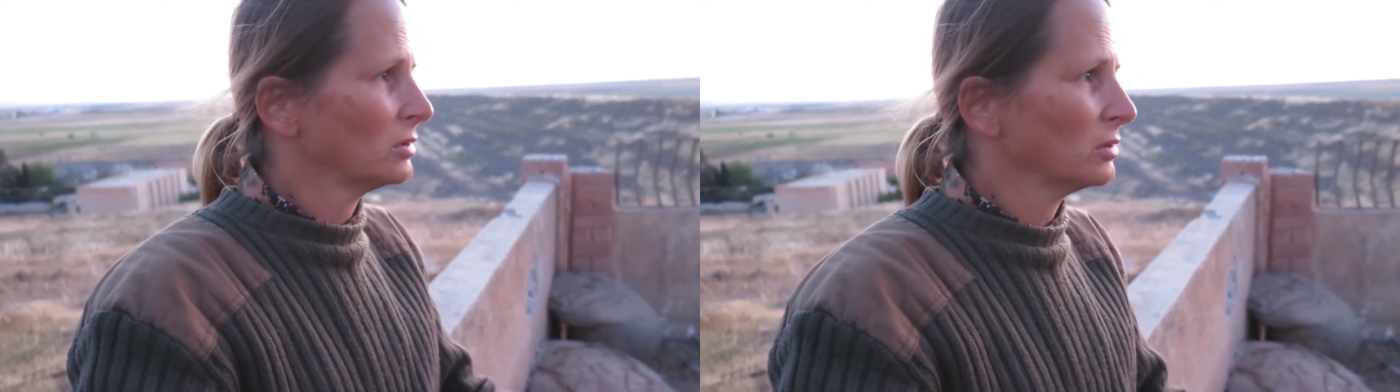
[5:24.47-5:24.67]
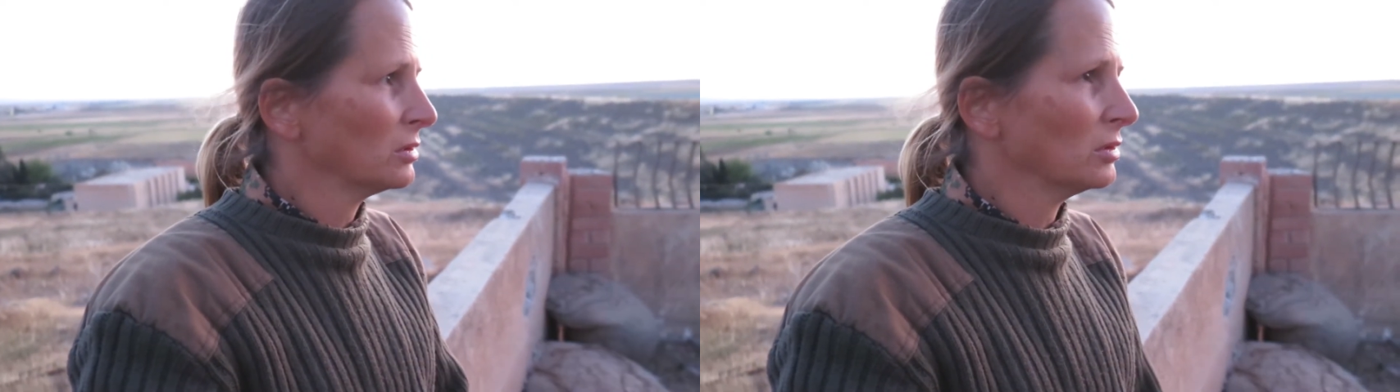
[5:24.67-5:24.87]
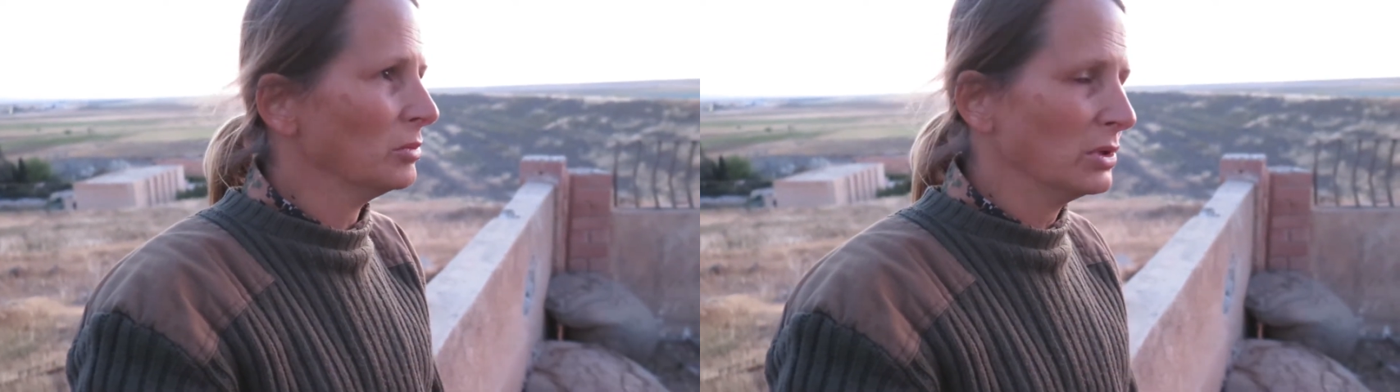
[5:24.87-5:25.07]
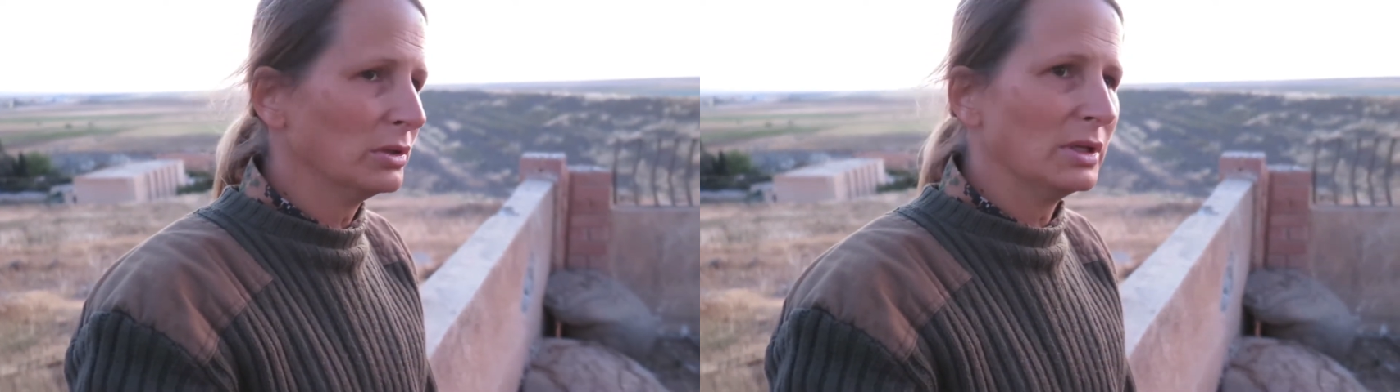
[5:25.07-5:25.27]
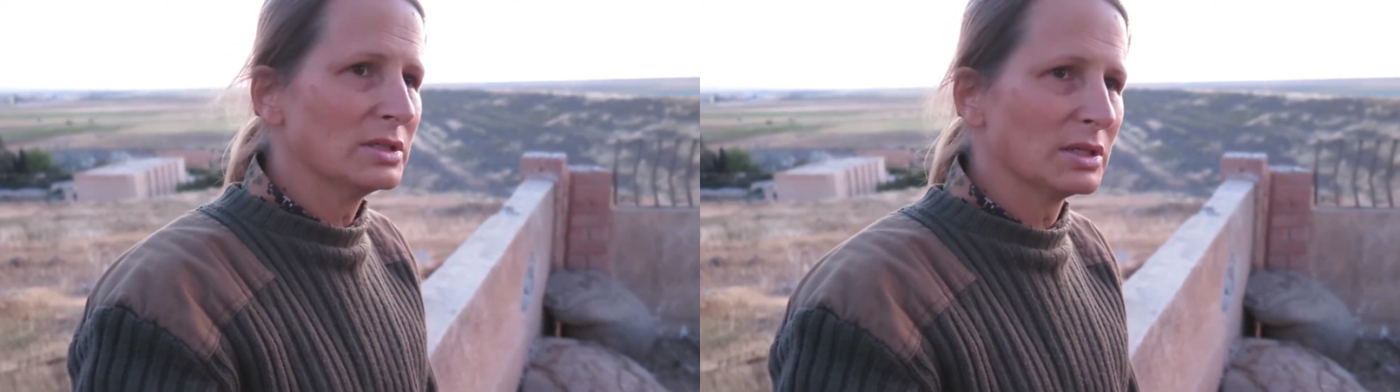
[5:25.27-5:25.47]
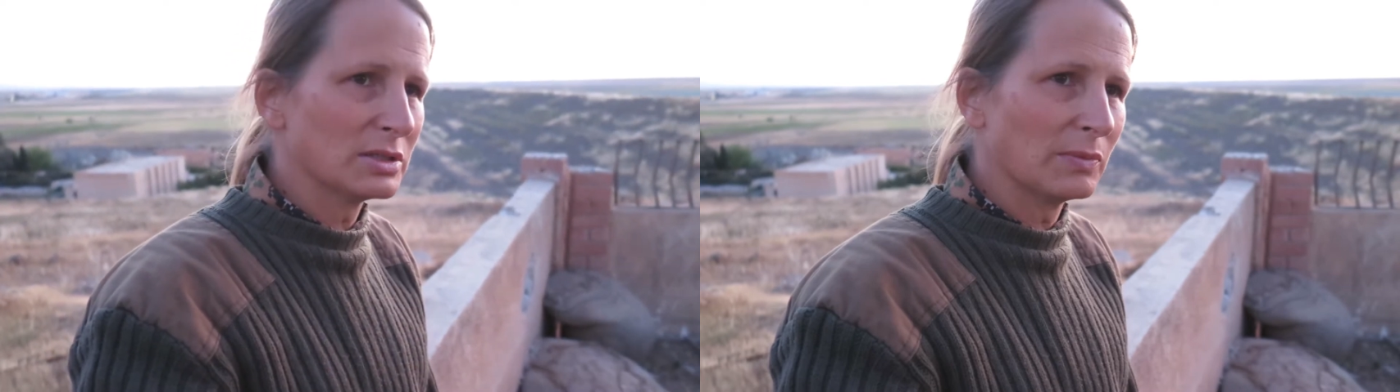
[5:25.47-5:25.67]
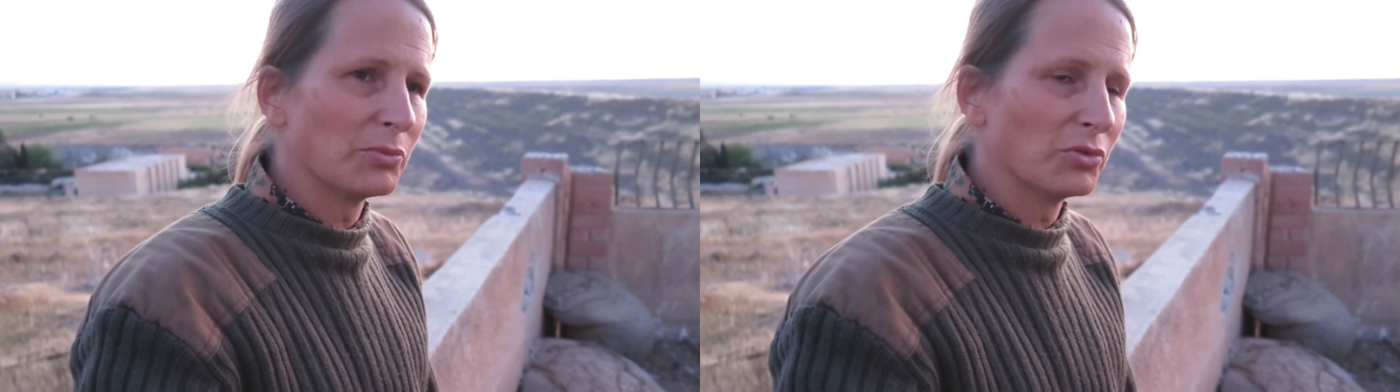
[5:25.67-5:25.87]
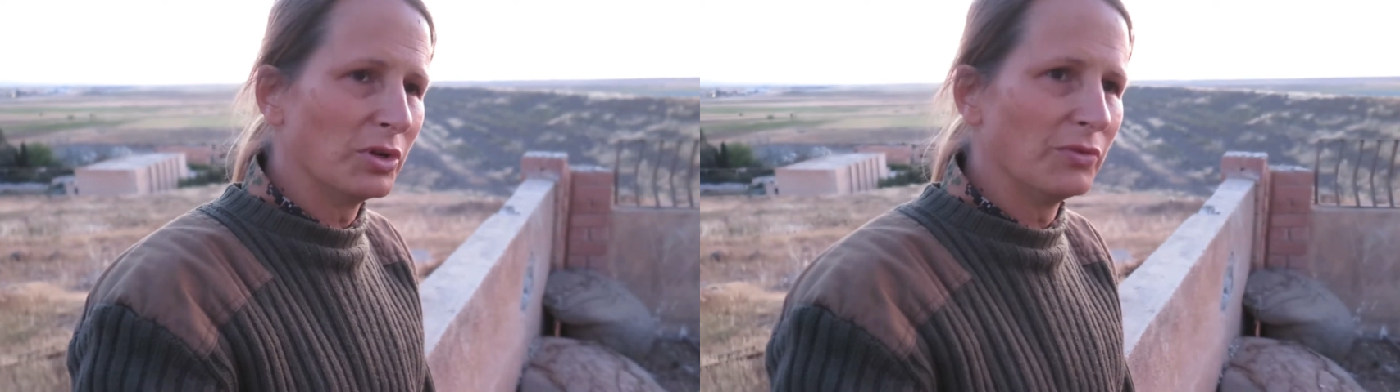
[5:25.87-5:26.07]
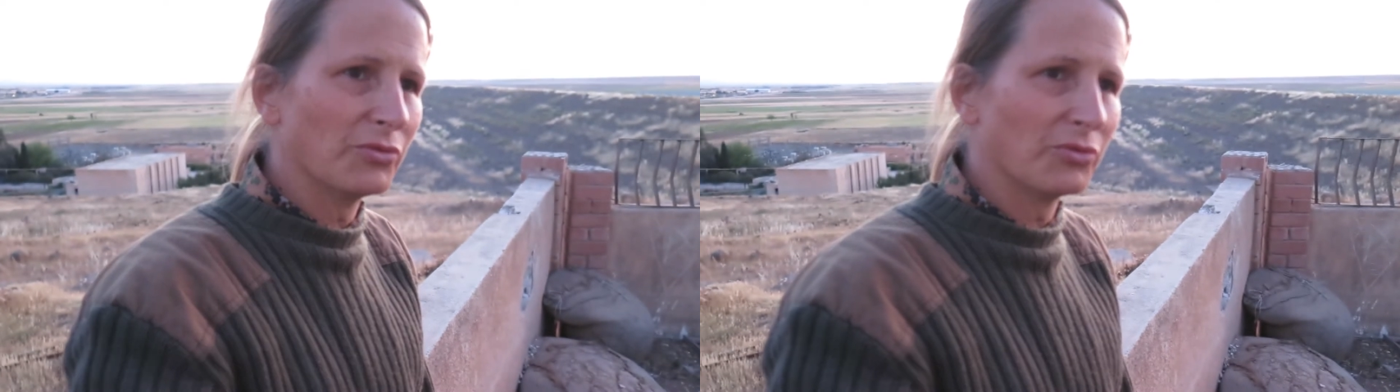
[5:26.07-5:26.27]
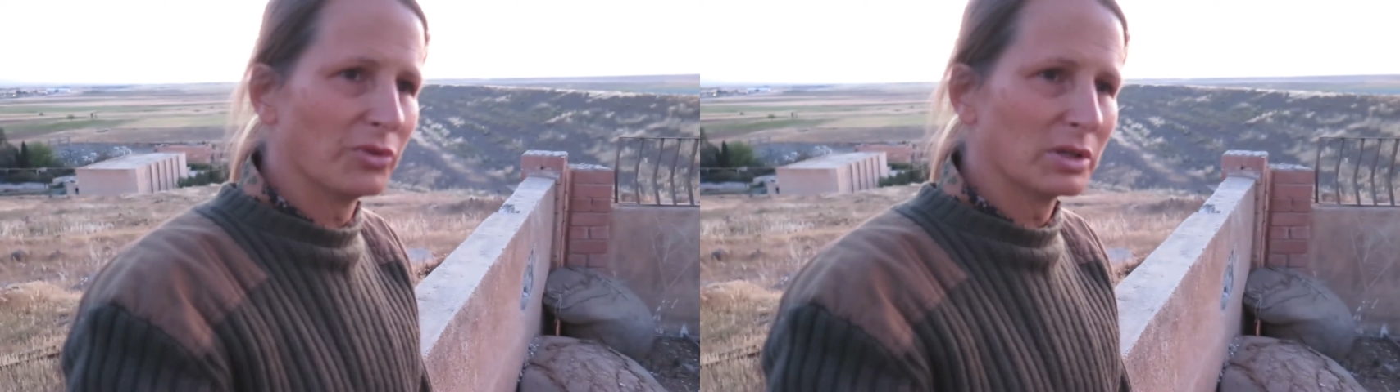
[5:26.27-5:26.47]
the Middle East has some pretty
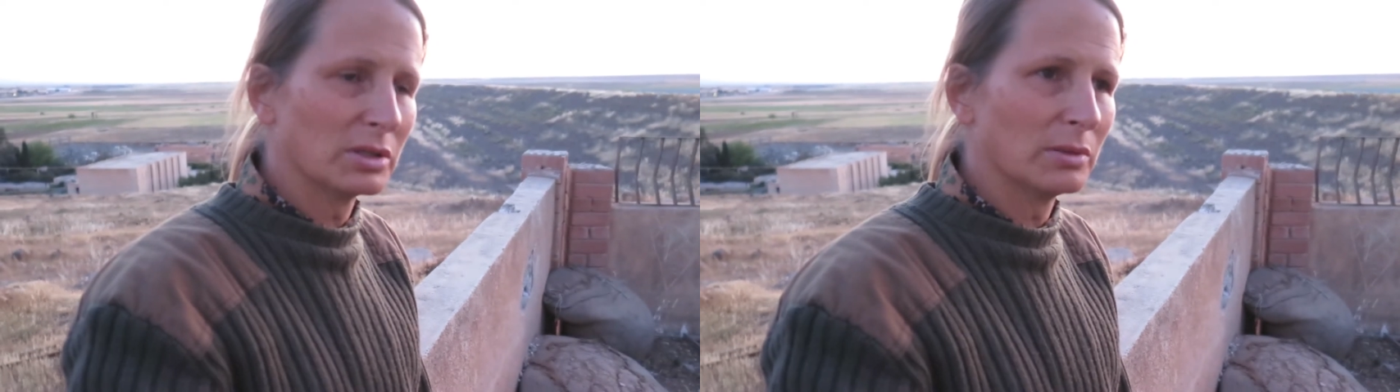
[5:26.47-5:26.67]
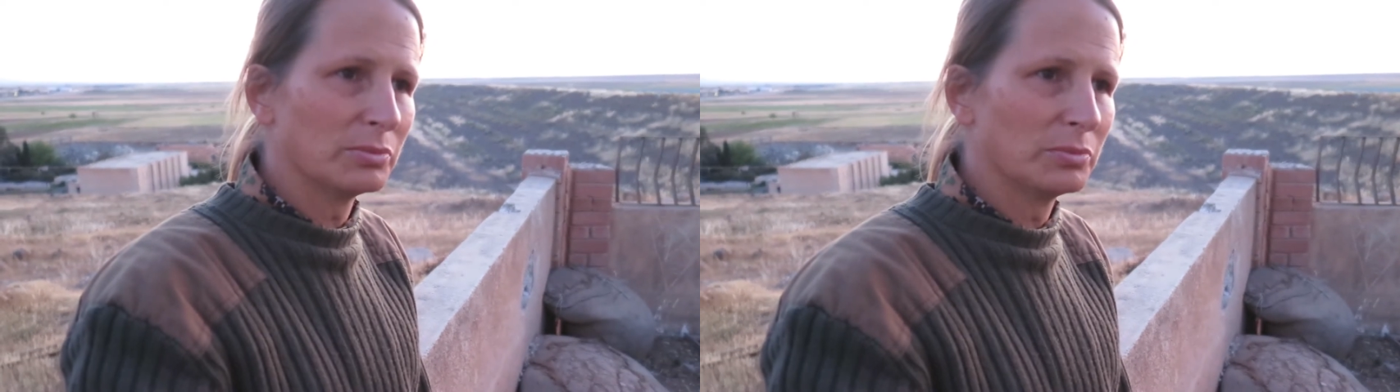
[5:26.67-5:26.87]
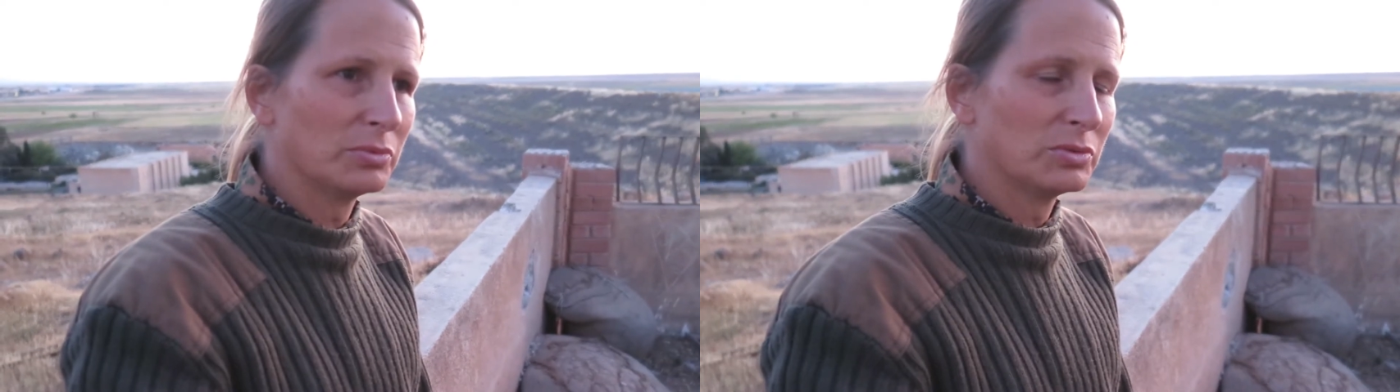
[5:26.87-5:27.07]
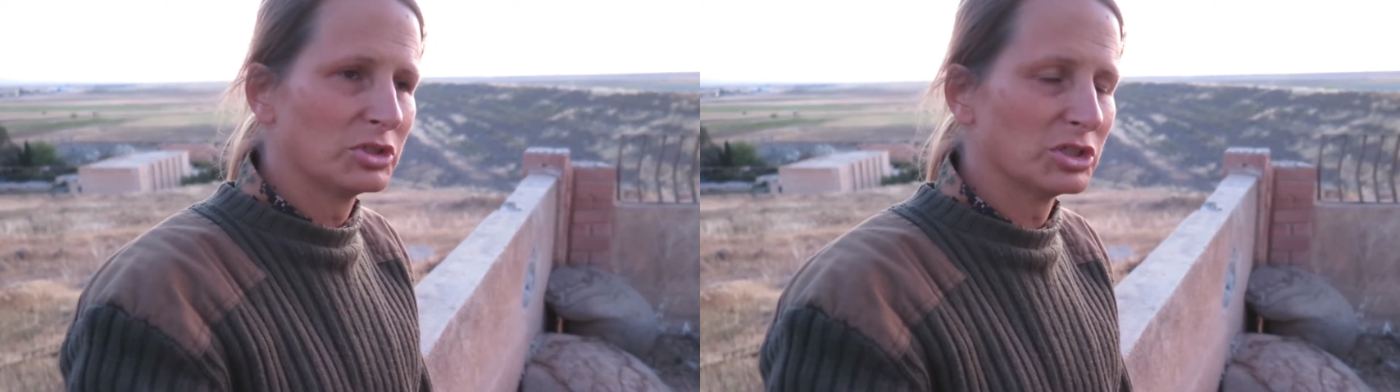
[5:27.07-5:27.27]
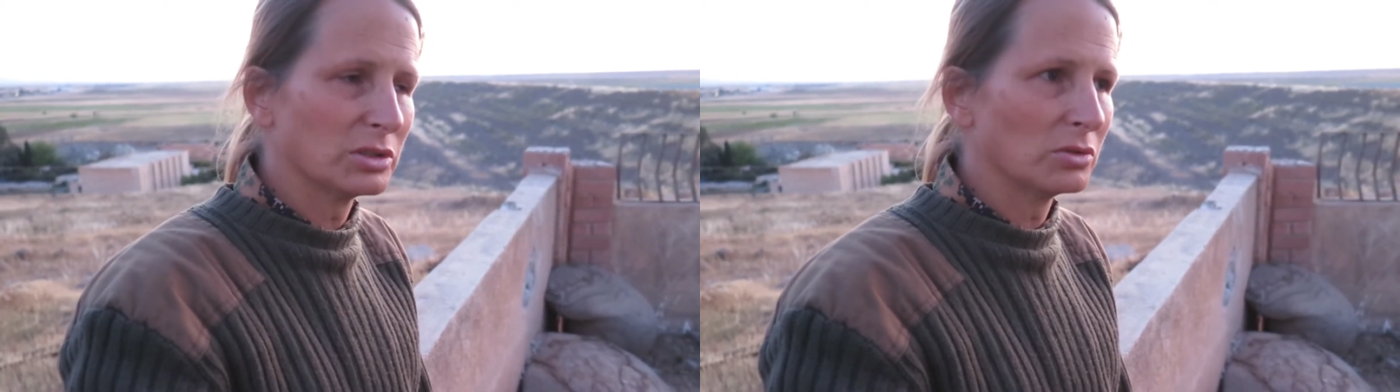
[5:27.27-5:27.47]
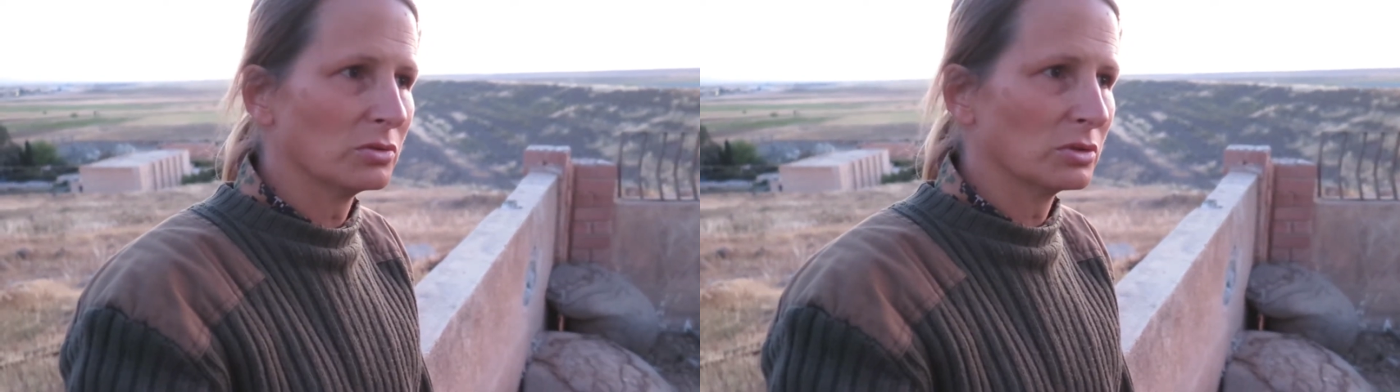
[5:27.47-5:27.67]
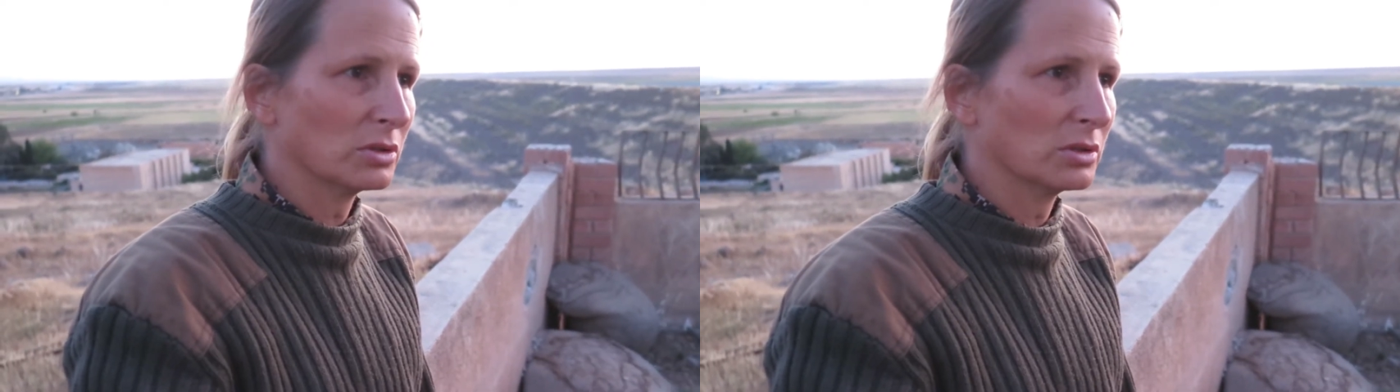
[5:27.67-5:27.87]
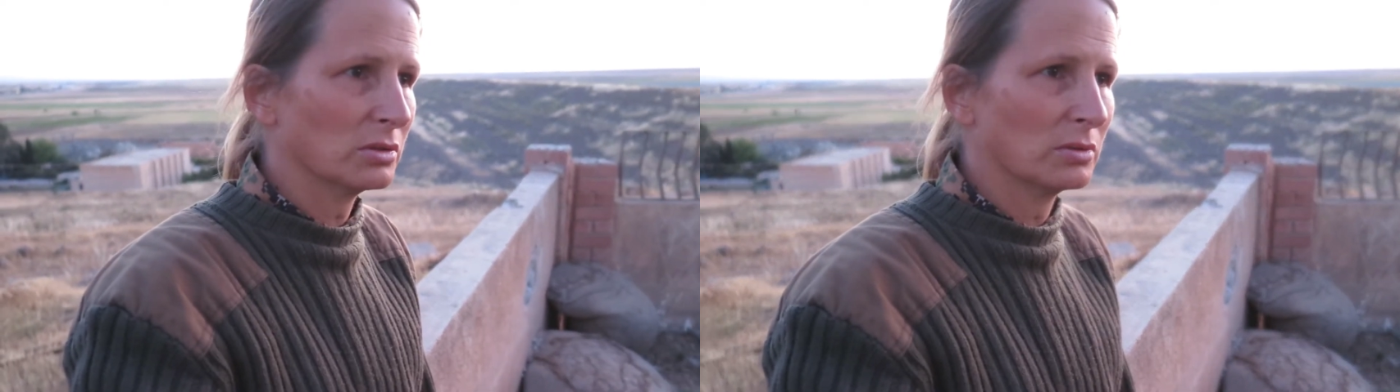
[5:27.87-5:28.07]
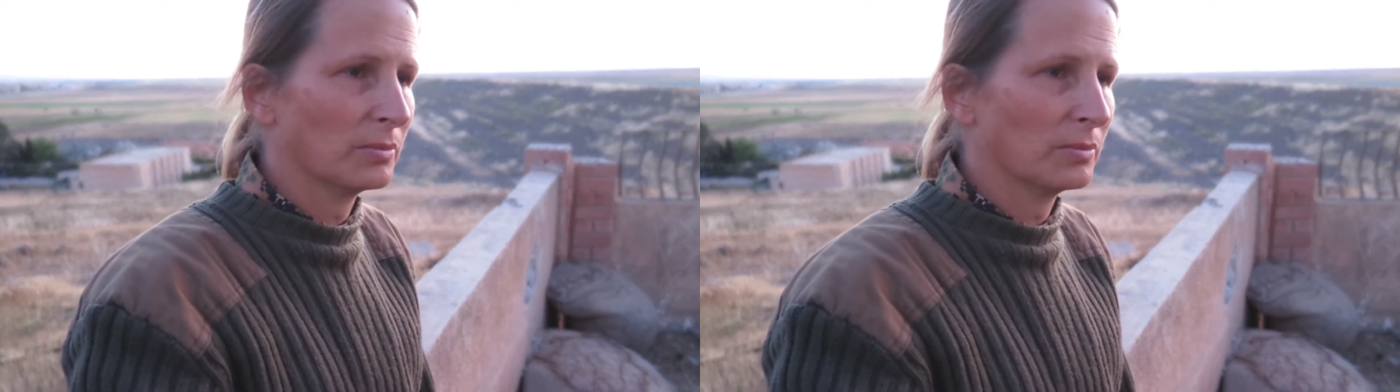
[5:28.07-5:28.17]
fucked up shit going on.